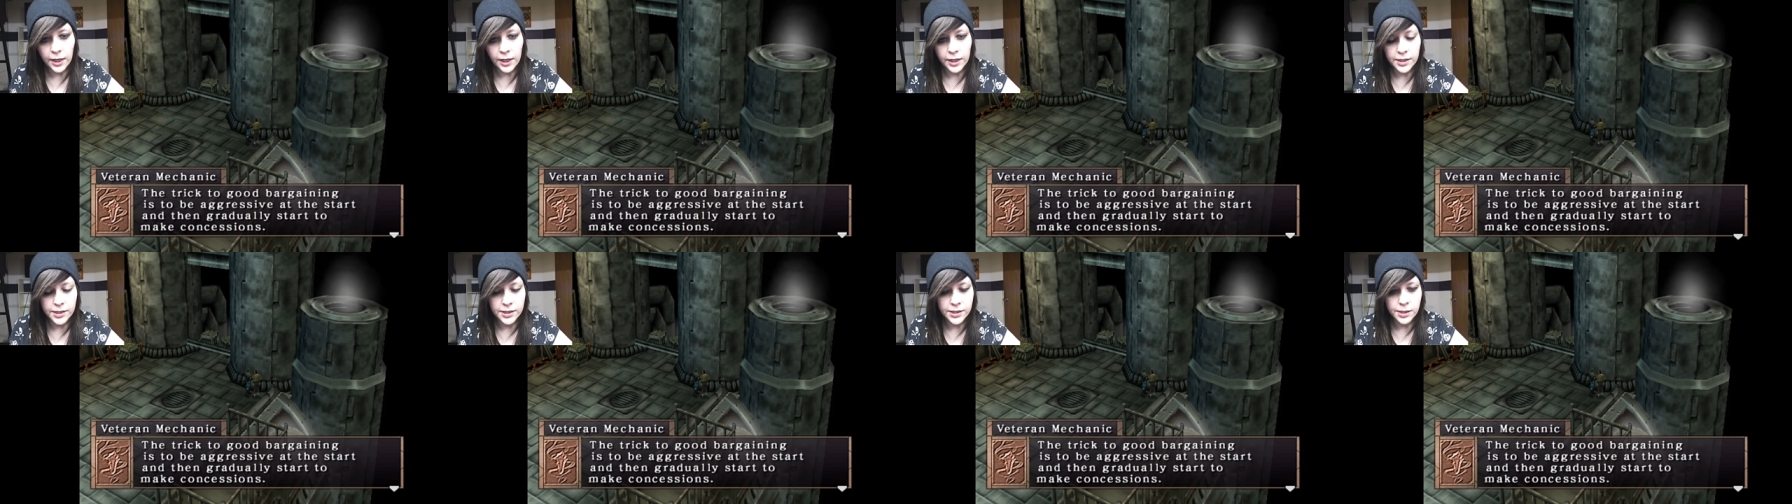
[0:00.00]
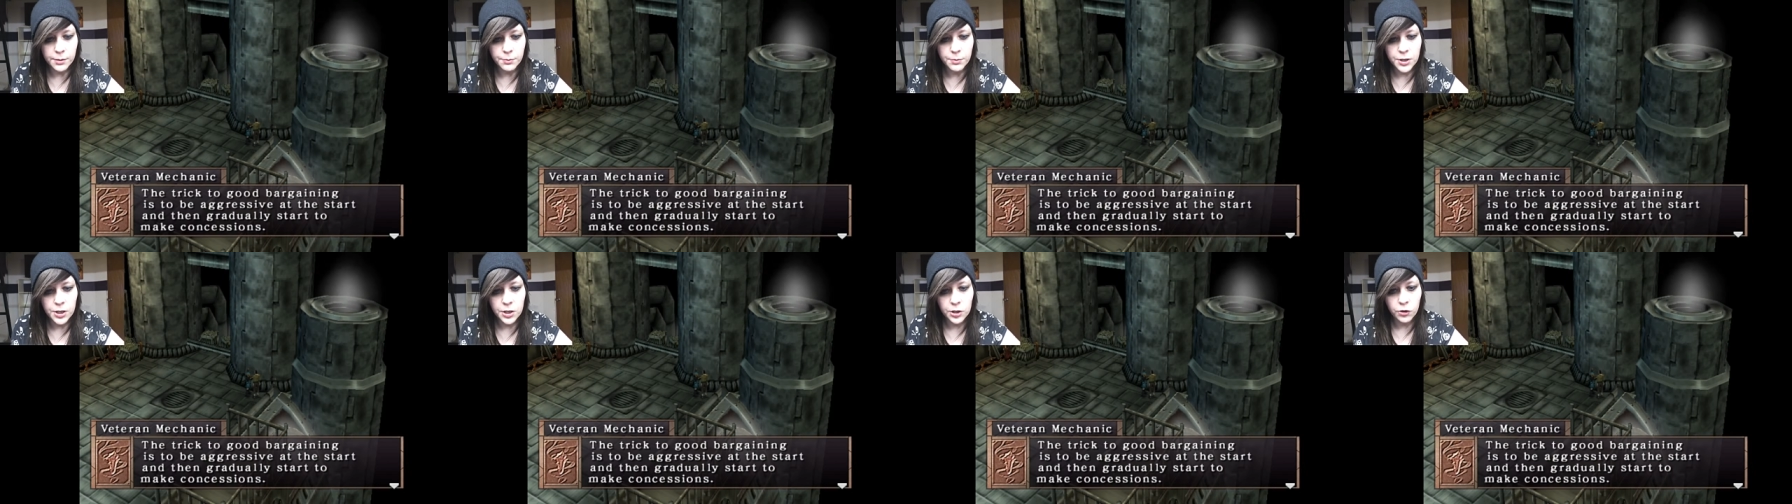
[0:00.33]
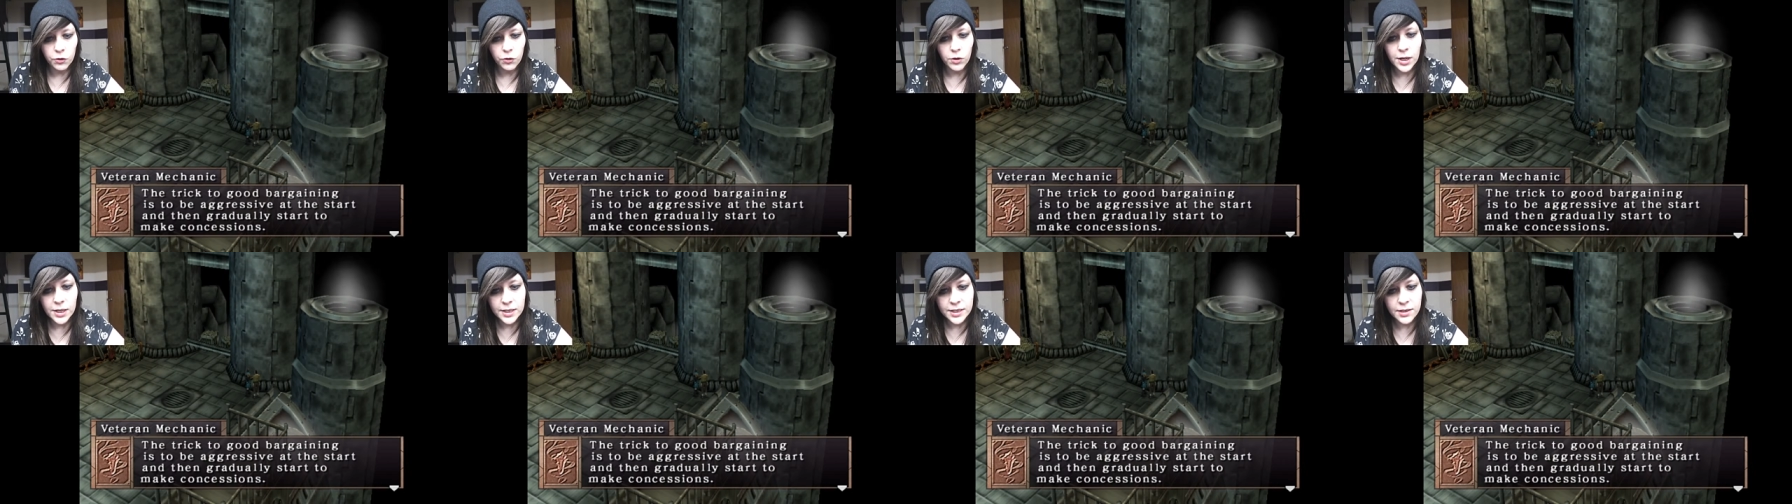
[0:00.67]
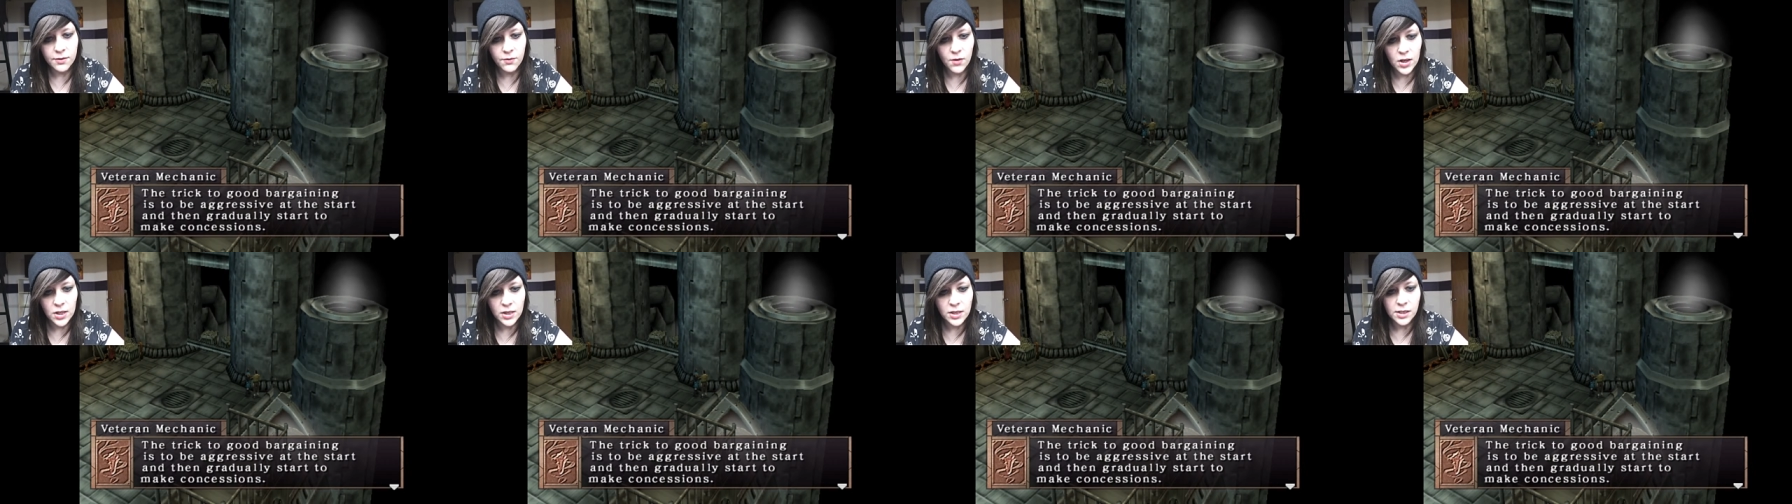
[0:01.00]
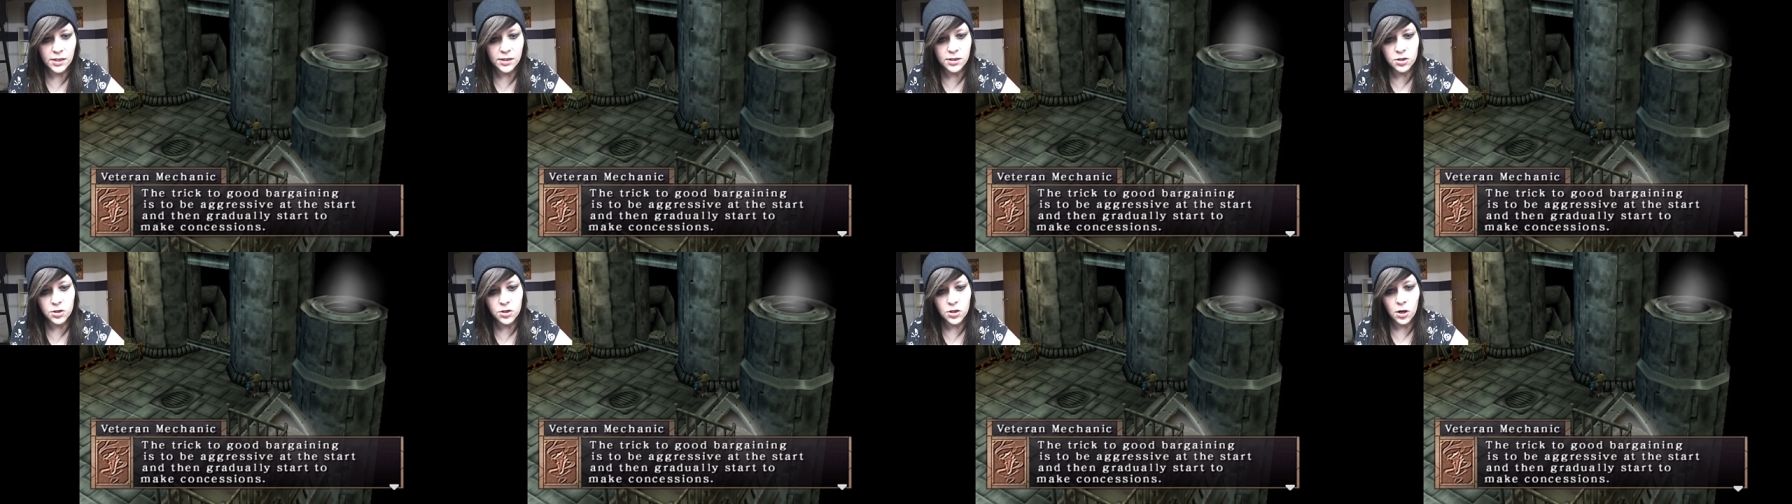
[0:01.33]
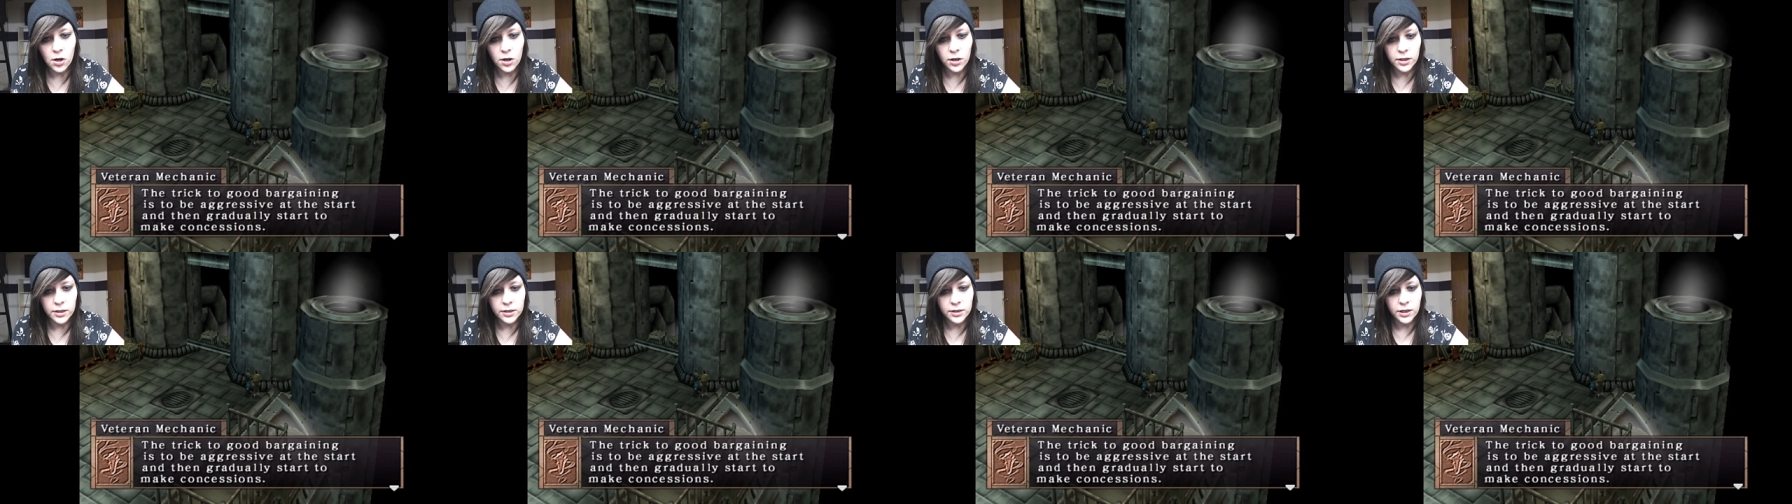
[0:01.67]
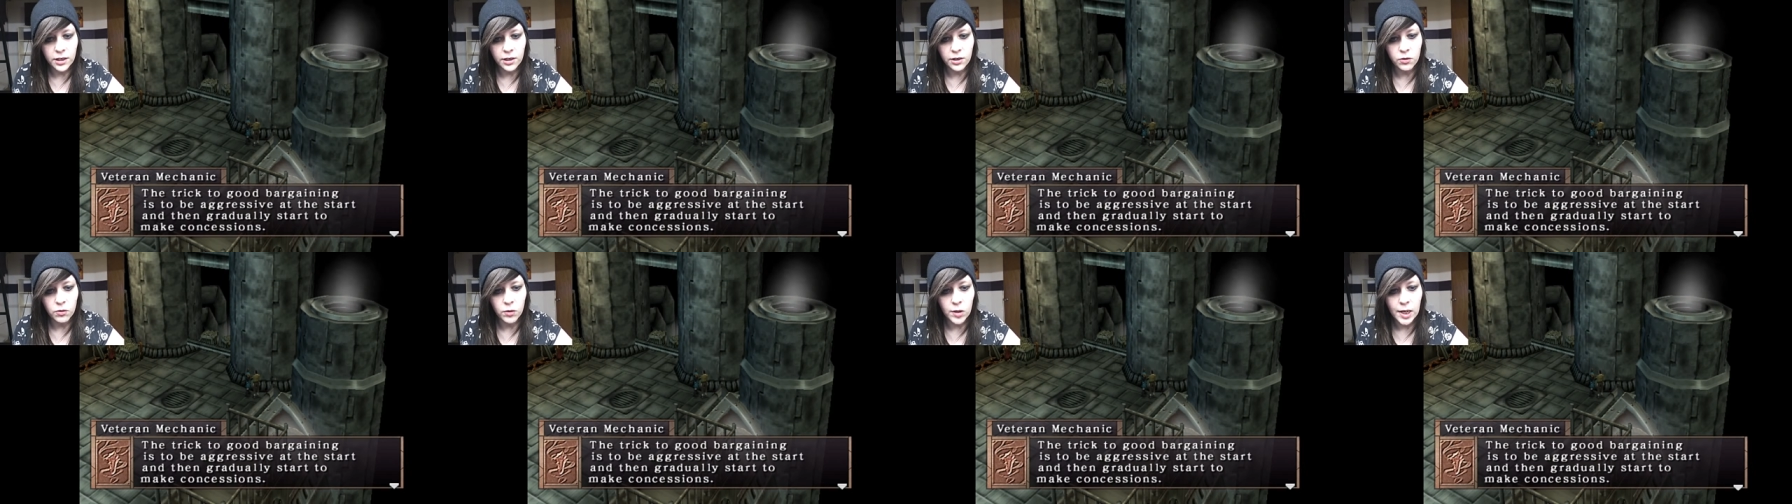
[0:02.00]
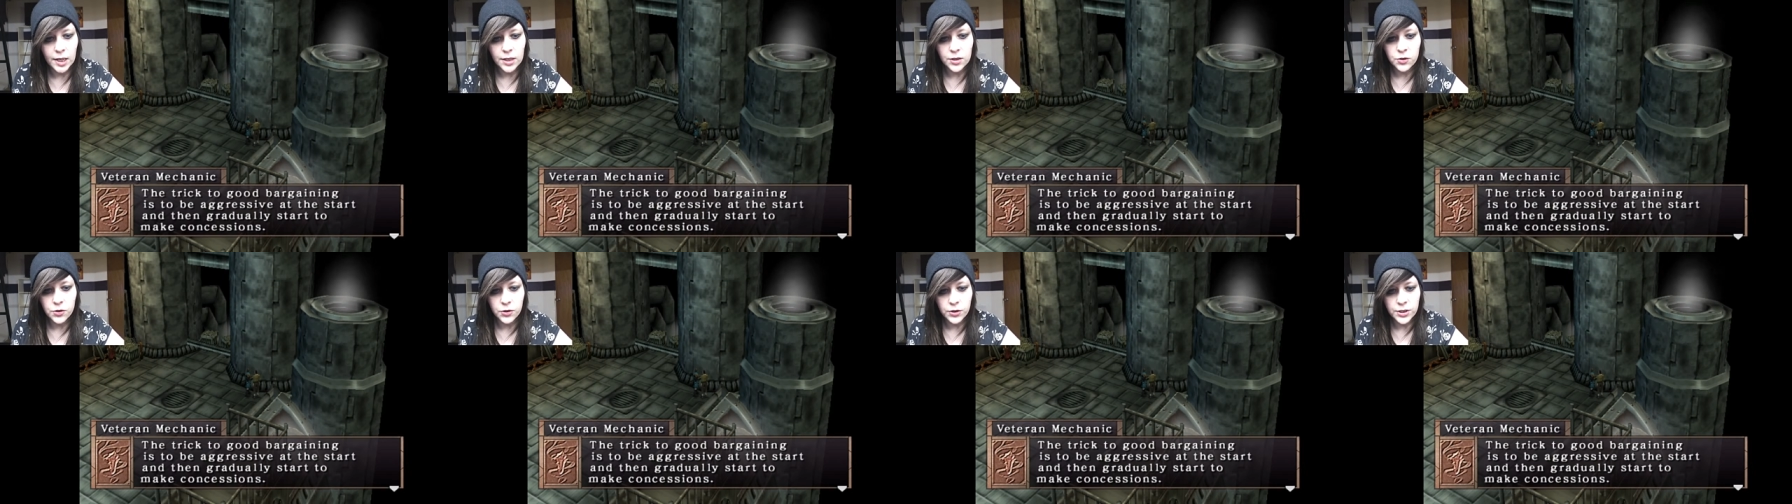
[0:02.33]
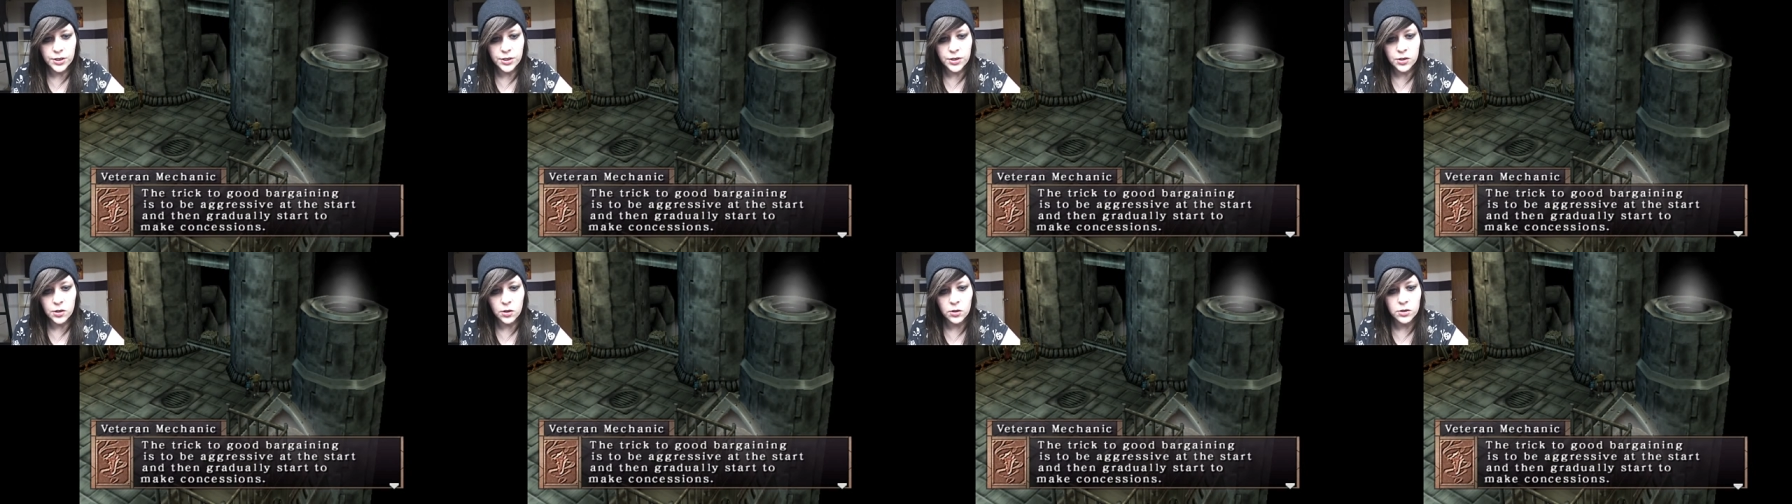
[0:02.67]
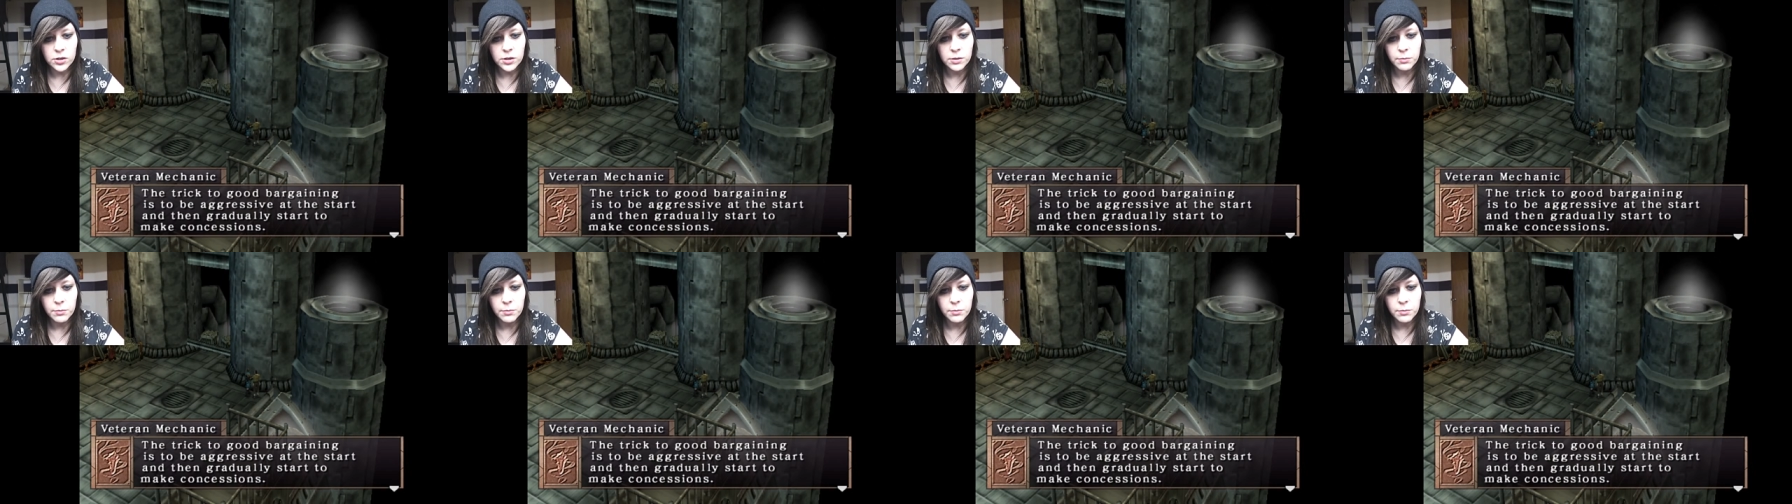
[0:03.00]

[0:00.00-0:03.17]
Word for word: is to be aggressive at the start and then gradually start